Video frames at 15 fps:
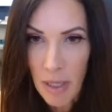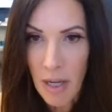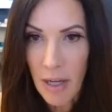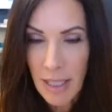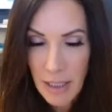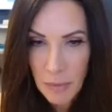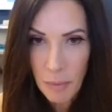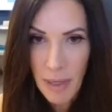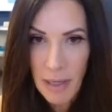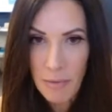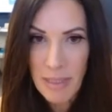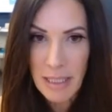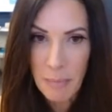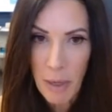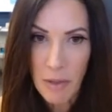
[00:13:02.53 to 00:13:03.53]
But as we're
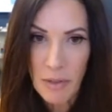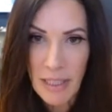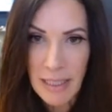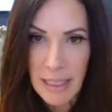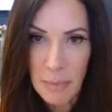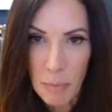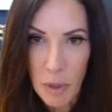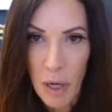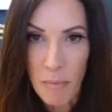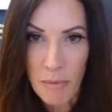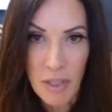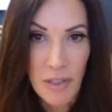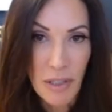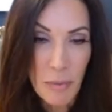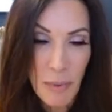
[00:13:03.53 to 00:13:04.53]
responding to
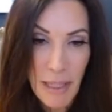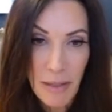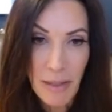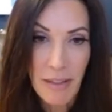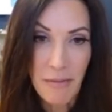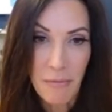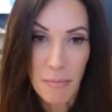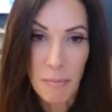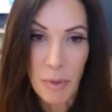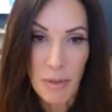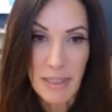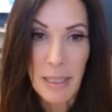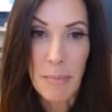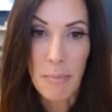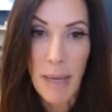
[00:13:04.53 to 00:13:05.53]
prompts, and as we even
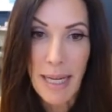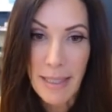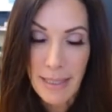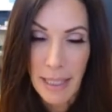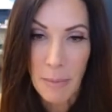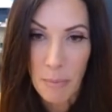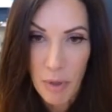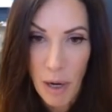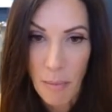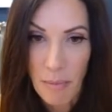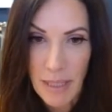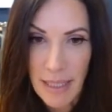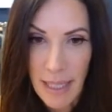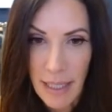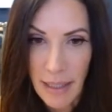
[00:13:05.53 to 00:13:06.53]
put in basic
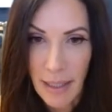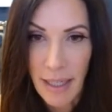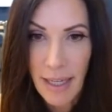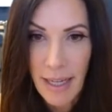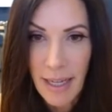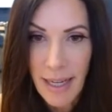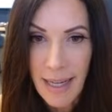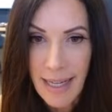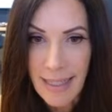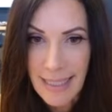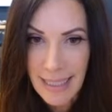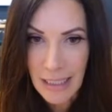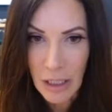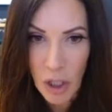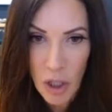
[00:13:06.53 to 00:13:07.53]
prompts in,
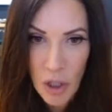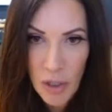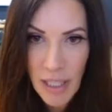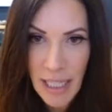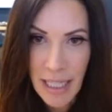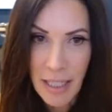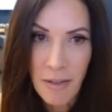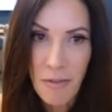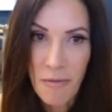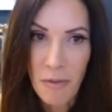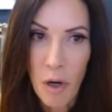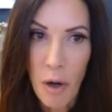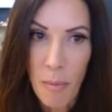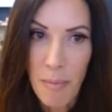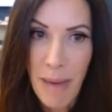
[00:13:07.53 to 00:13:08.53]
it's learning
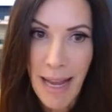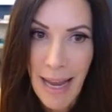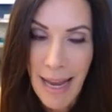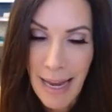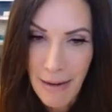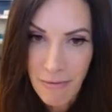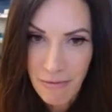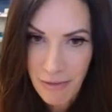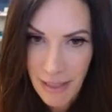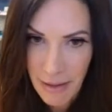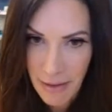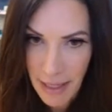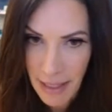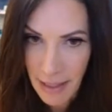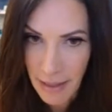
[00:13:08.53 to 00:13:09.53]
from
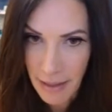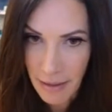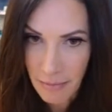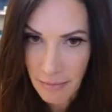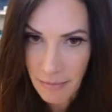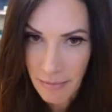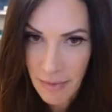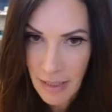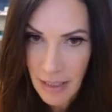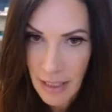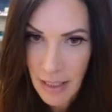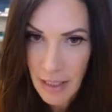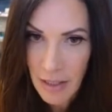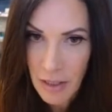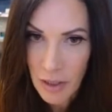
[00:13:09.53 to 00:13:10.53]
everything.
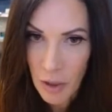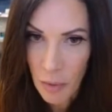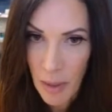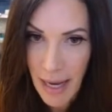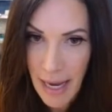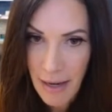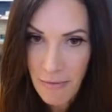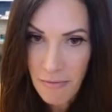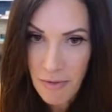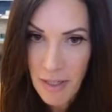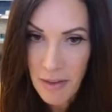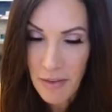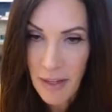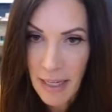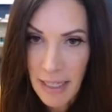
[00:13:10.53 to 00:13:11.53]
So
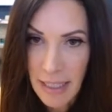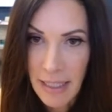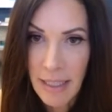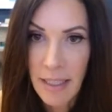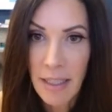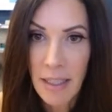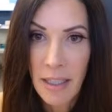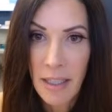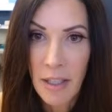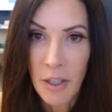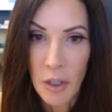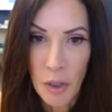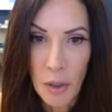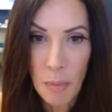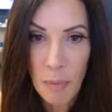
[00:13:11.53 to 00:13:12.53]
everything
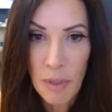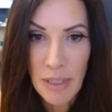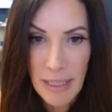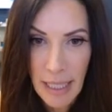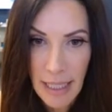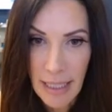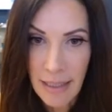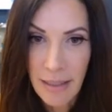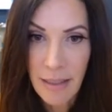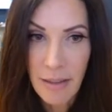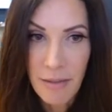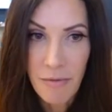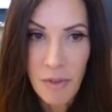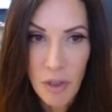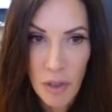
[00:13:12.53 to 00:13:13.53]
you put
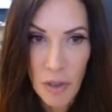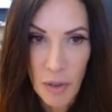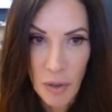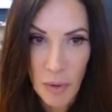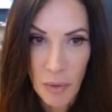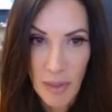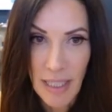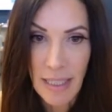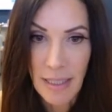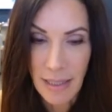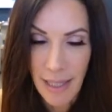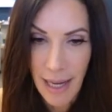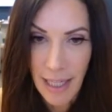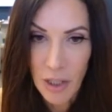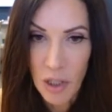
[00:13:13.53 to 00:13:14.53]
in to these
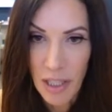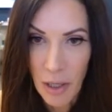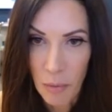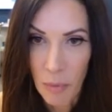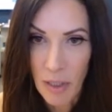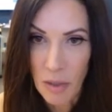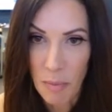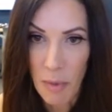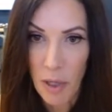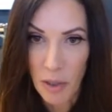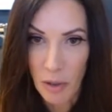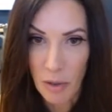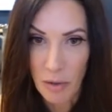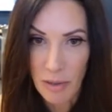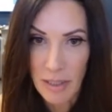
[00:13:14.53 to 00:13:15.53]
large language
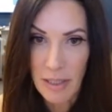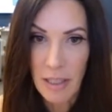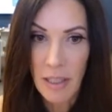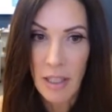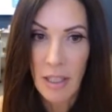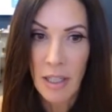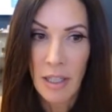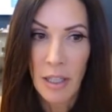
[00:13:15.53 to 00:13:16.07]
models